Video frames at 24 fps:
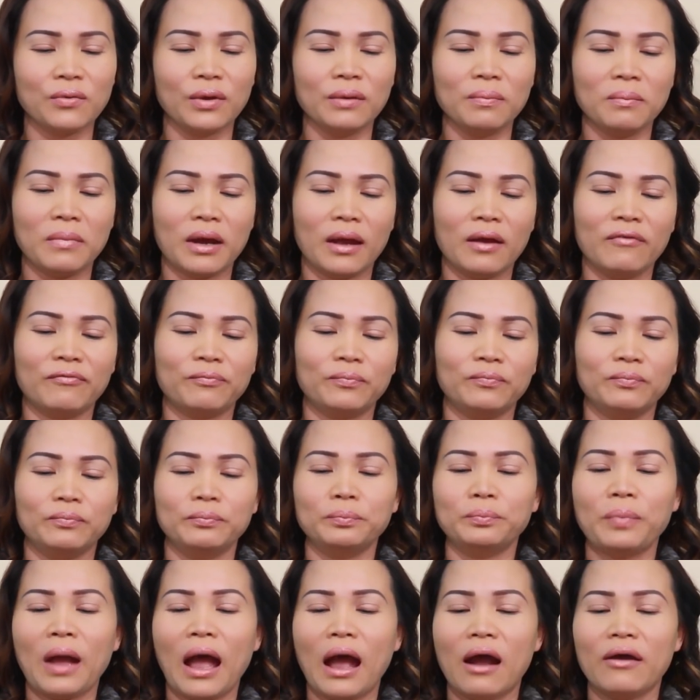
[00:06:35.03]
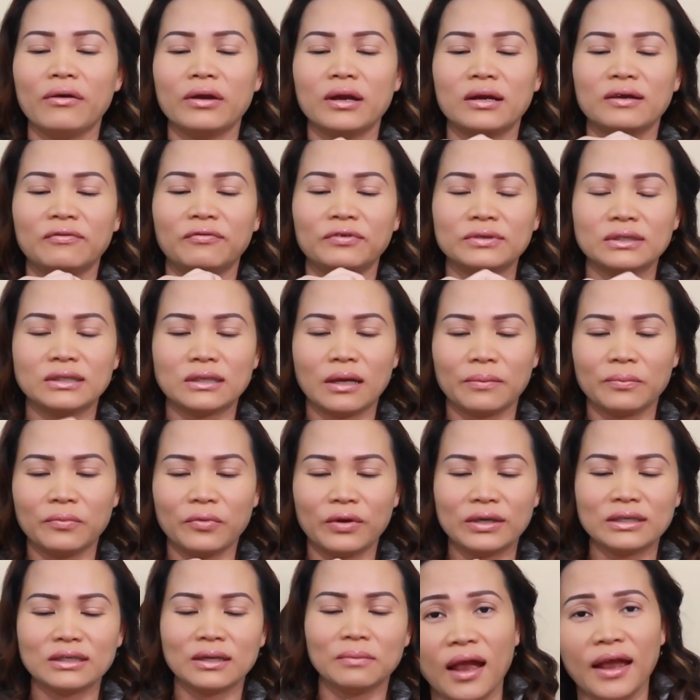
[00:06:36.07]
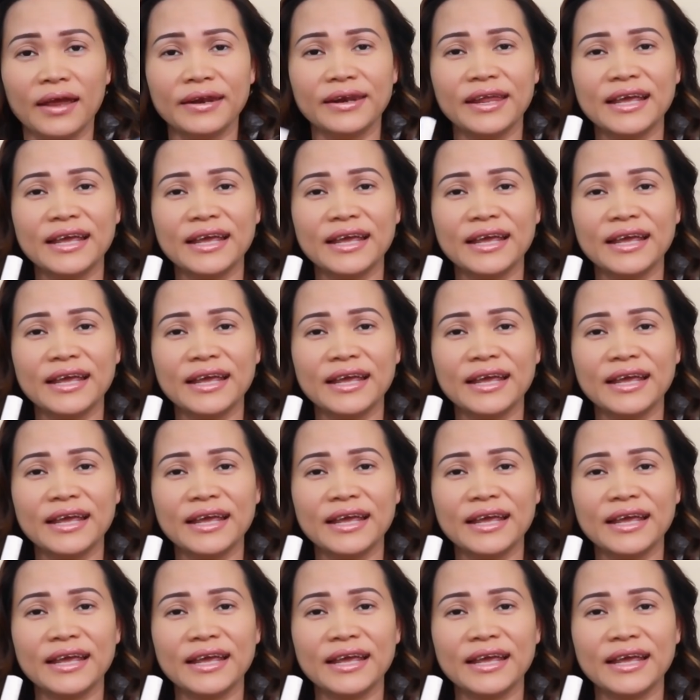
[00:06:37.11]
with my powder for some reason.